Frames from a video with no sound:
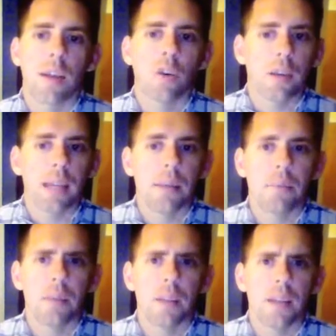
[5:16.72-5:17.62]
current
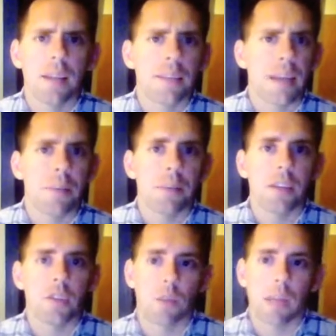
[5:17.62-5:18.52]
capabilities and
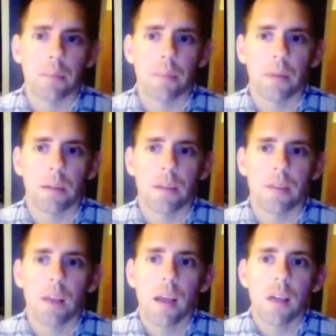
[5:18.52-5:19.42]
potential
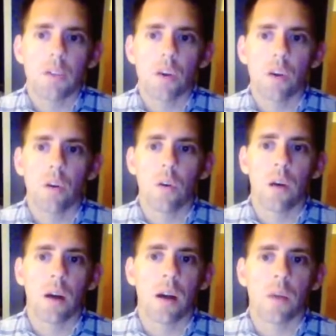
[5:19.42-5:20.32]
capabilities.
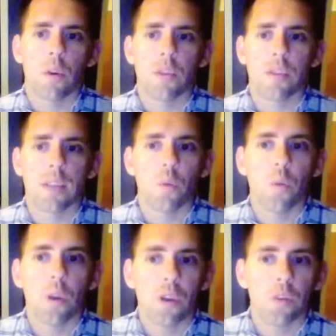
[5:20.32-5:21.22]
So questions like,
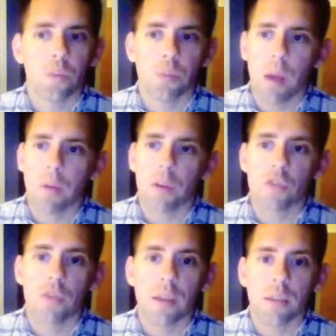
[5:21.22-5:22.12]
what are your primary
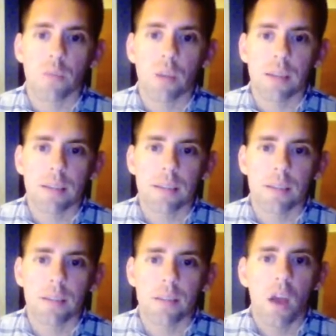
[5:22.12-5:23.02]
strengths and
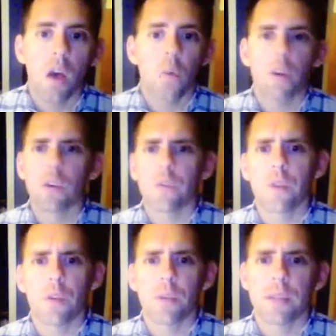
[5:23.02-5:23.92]
weaknesses? What are your
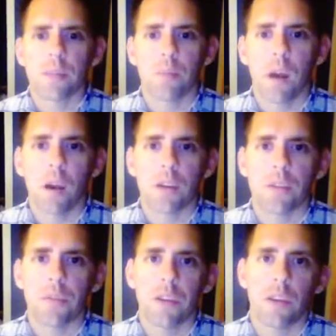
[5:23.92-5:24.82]
fundraising
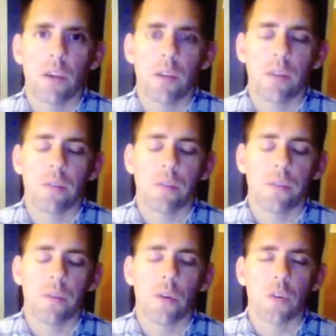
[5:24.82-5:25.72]
priorities? If you can only
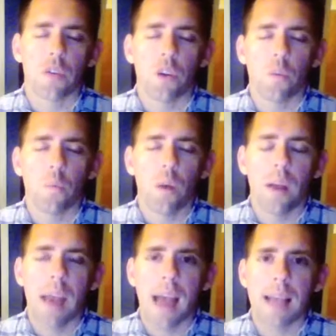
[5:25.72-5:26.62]
focus on
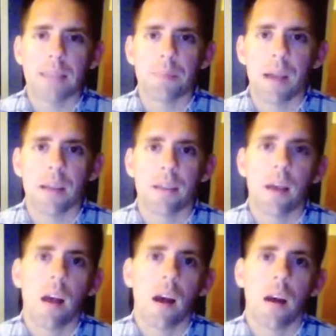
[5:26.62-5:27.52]
one aspect
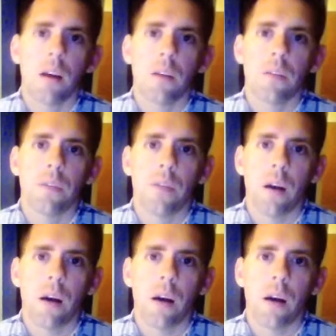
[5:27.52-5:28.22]
of